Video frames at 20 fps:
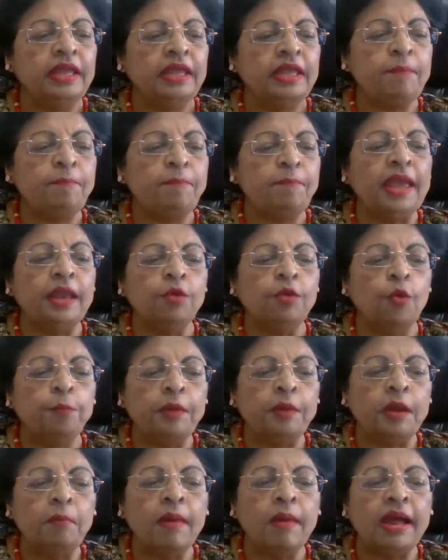Keeping an
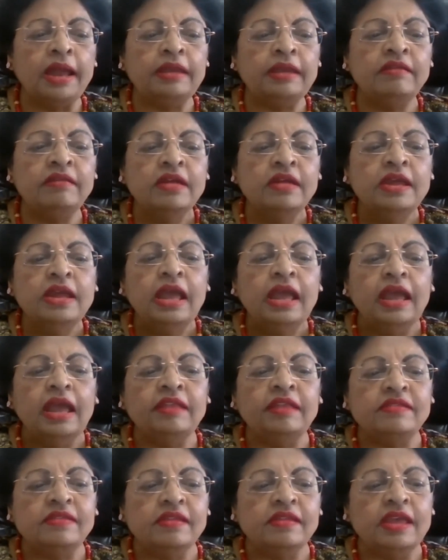open mind,
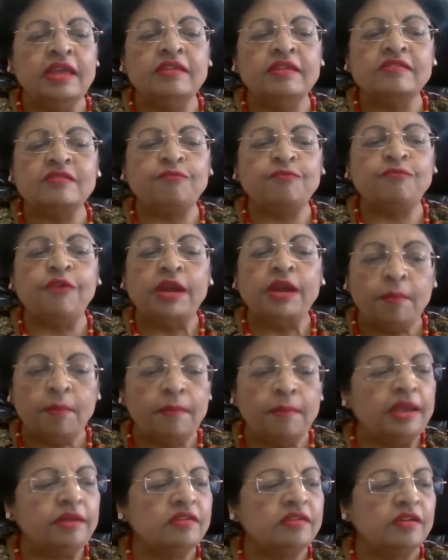it is
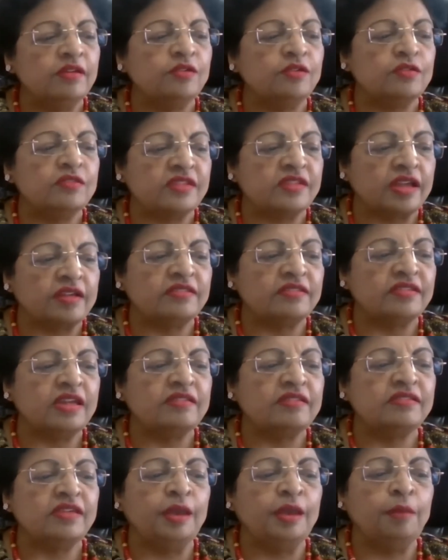fundamental to
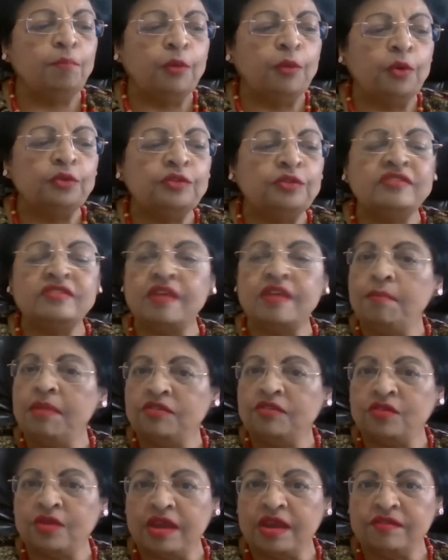success in both STEM
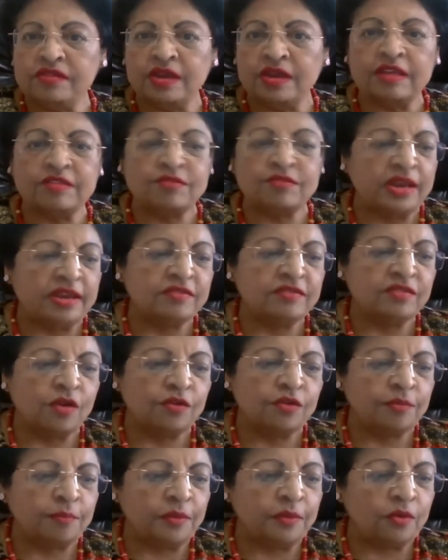education as well as
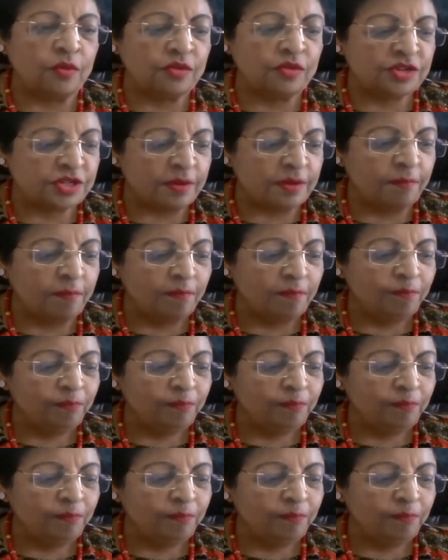entrepreneurship.